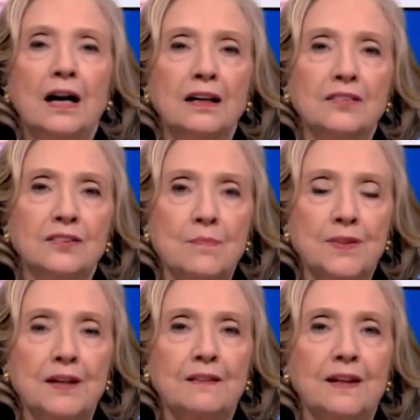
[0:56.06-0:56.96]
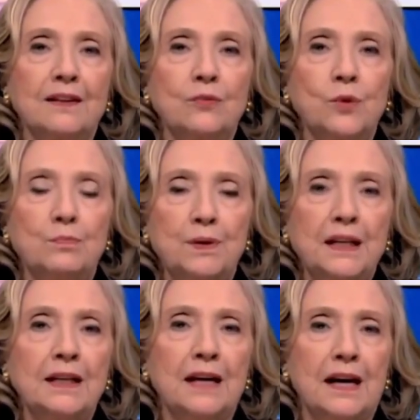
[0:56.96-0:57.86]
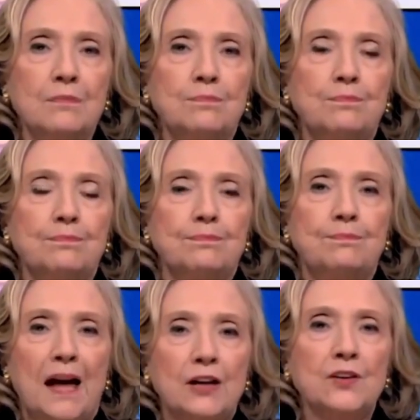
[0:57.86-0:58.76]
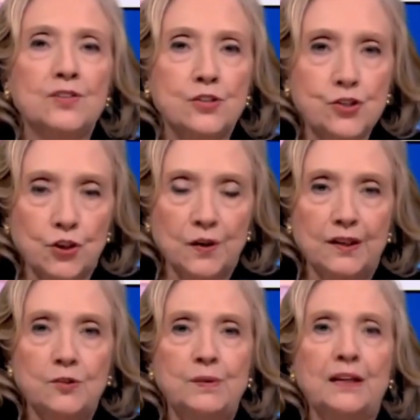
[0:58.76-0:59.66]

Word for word: is something that would be a better deterrence